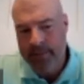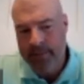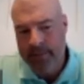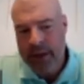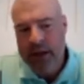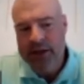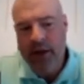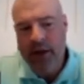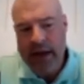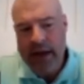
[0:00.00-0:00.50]

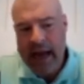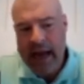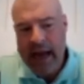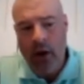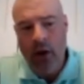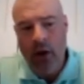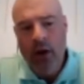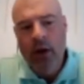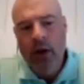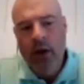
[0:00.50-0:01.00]
So now
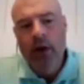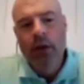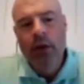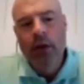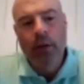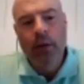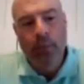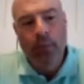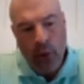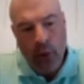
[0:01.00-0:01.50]
the
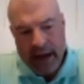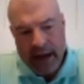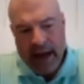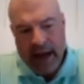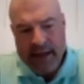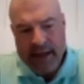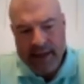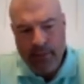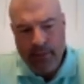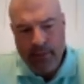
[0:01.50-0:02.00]
point has the
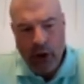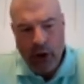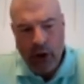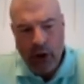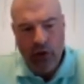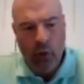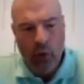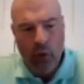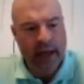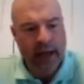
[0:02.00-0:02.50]
ball in the
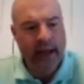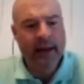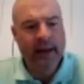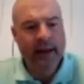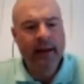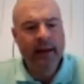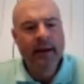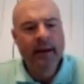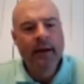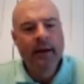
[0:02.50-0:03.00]
wing.
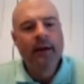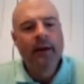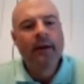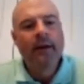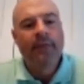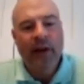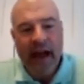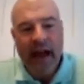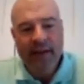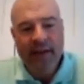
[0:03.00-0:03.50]

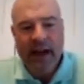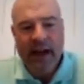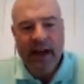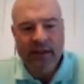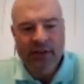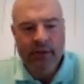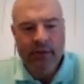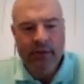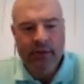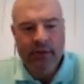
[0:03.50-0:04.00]
5 down
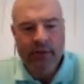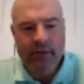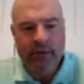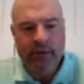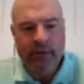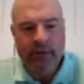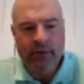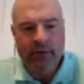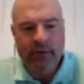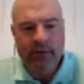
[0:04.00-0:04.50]
screens 2.
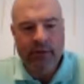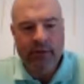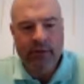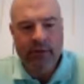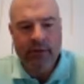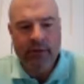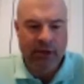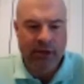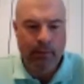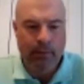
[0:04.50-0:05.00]
2
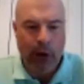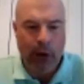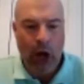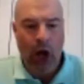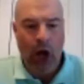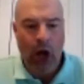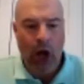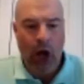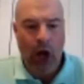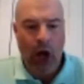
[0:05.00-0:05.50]
catches the
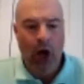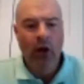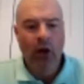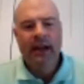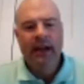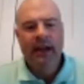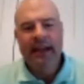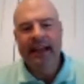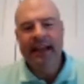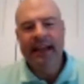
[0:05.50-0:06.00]
ball.
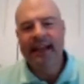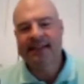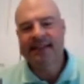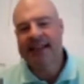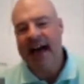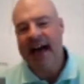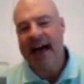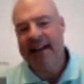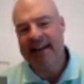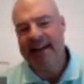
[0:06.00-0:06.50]
He's got
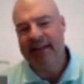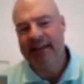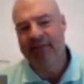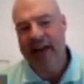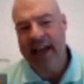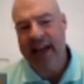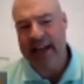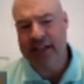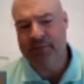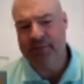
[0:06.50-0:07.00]
an
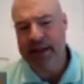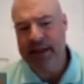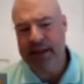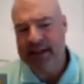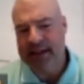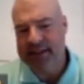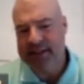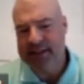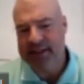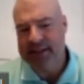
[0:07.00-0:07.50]
advantage because
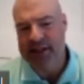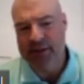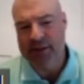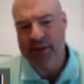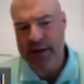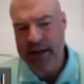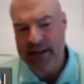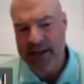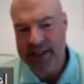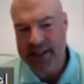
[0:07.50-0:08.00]
there's been a
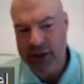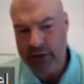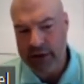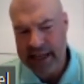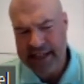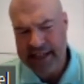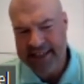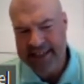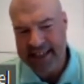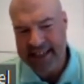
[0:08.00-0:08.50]
screen
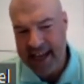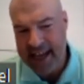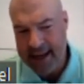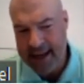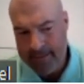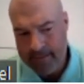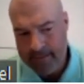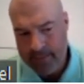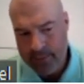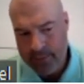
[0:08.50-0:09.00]
set.
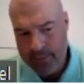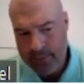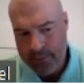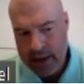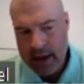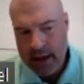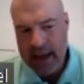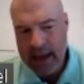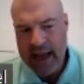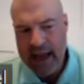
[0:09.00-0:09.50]

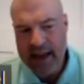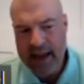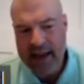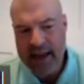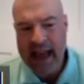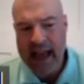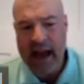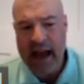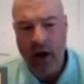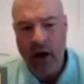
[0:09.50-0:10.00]
And
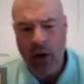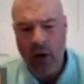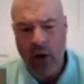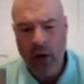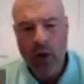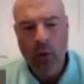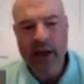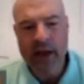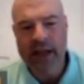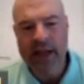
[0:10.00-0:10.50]
now
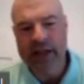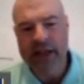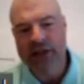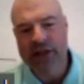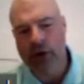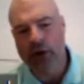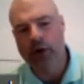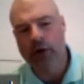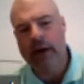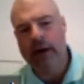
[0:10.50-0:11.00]
we can turn
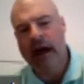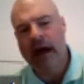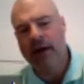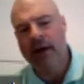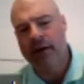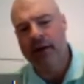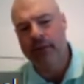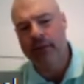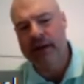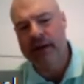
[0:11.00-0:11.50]
around and
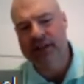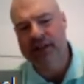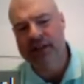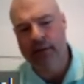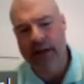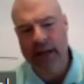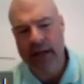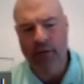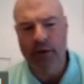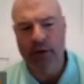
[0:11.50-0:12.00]
rescreen
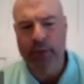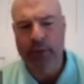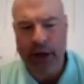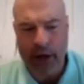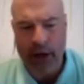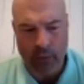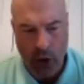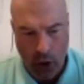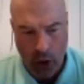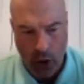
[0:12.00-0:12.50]
with pick and
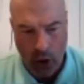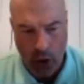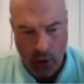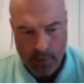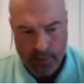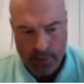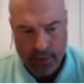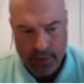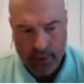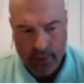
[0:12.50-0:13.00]
roll,
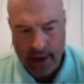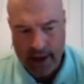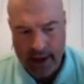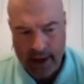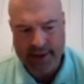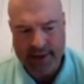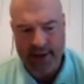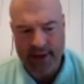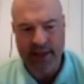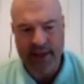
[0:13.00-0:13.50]
right? So
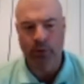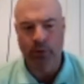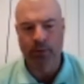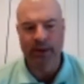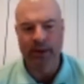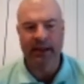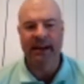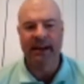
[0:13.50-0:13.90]
this would be an